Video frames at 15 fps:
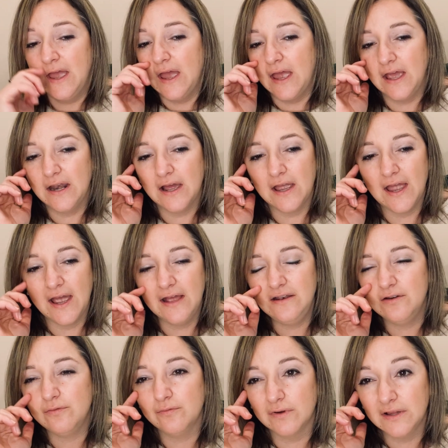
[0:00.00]
And I had to
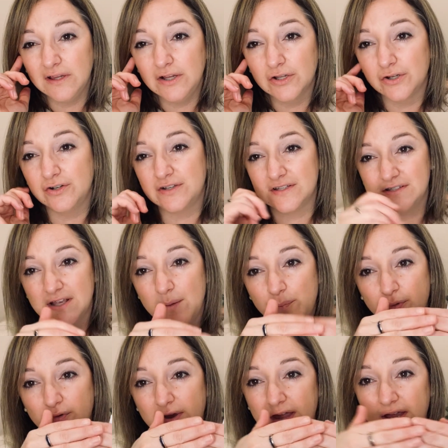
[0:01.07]
really learn to
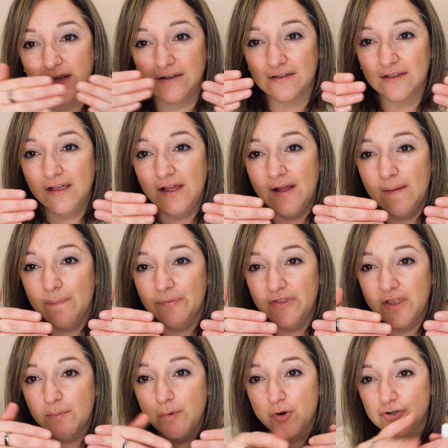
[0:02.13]
separate the
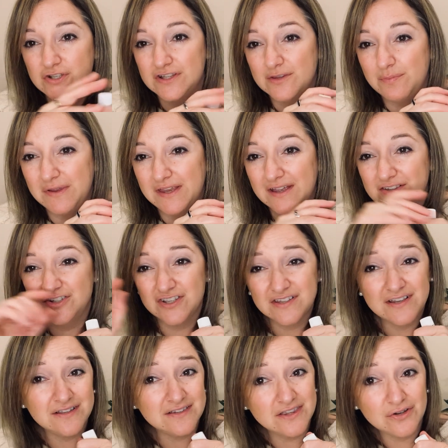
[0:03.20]
emotions, because just
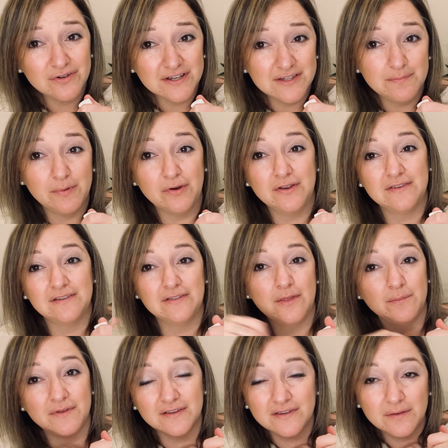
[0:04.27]
because they're experiencing them
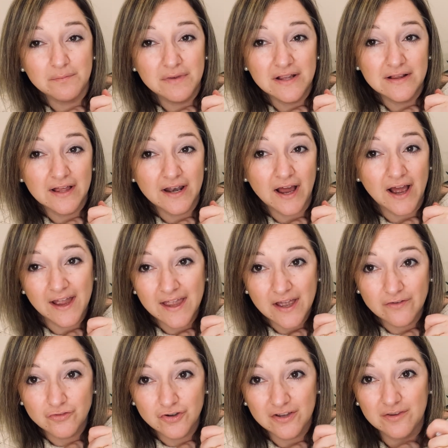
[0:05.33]
doesn't mean that I
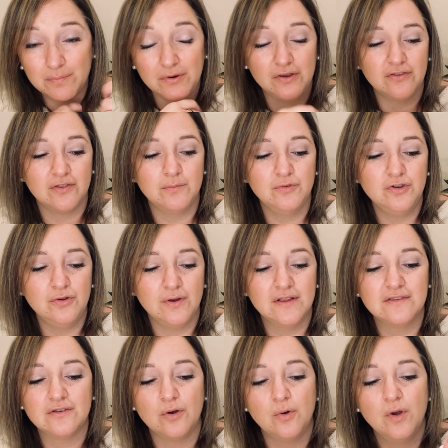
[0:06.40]
have to experience them too. And
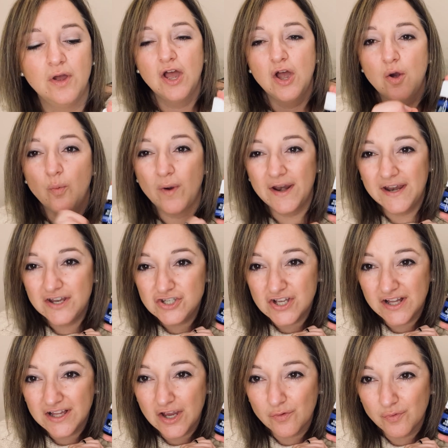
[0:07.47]
so White
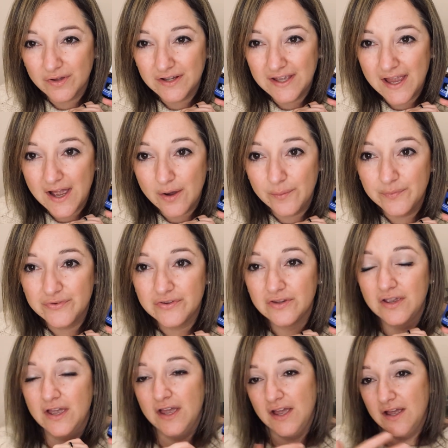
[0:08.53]
Angelica really helps
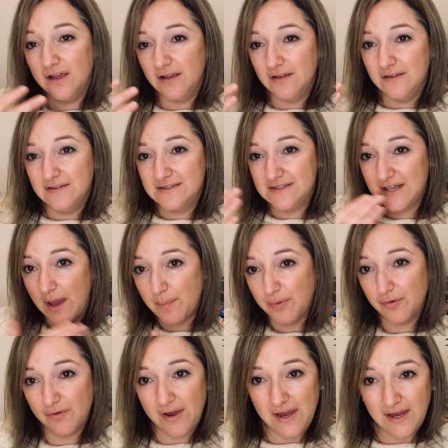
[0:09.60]

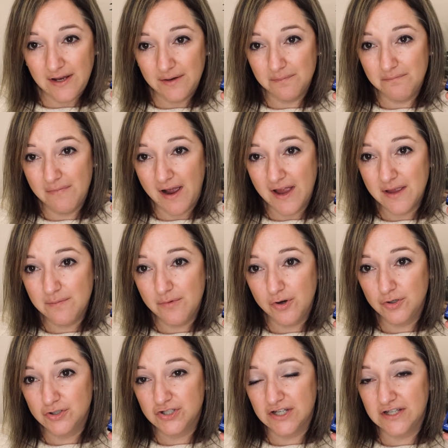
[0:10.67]
separate my
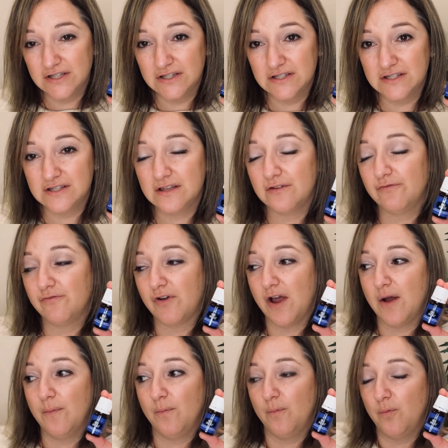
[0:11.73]
emotions
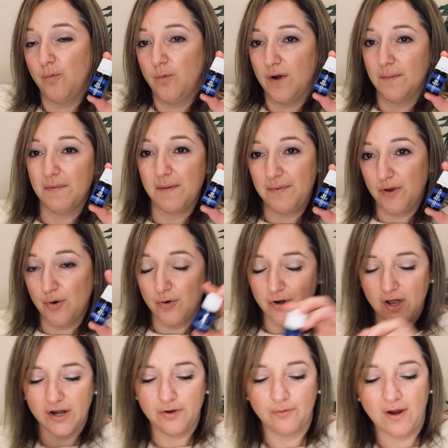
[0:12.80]
from what might be going
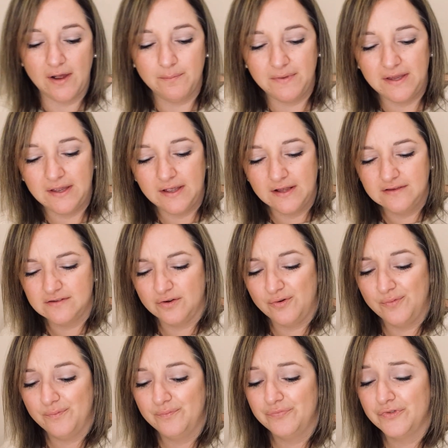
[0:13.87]
on around me. And
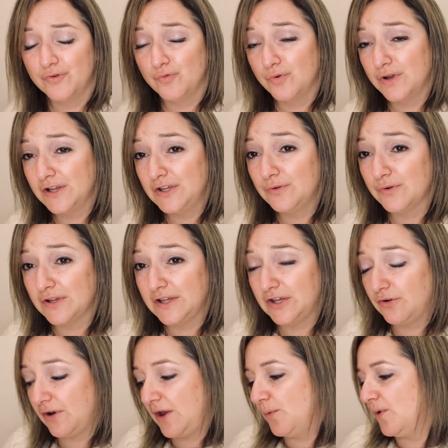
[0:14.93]
so really, really
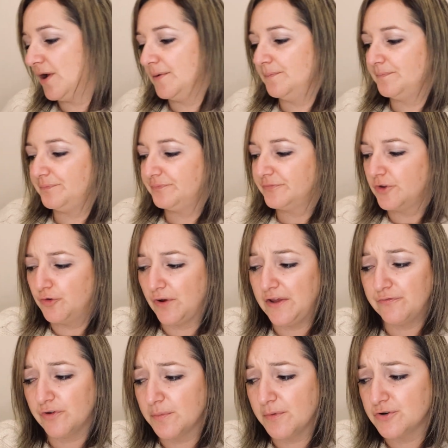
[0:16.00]
great one. Great
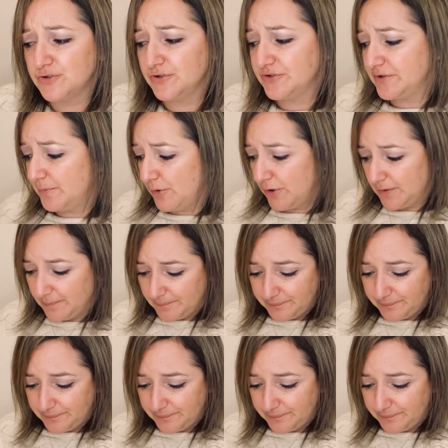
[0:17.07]
for emotional support.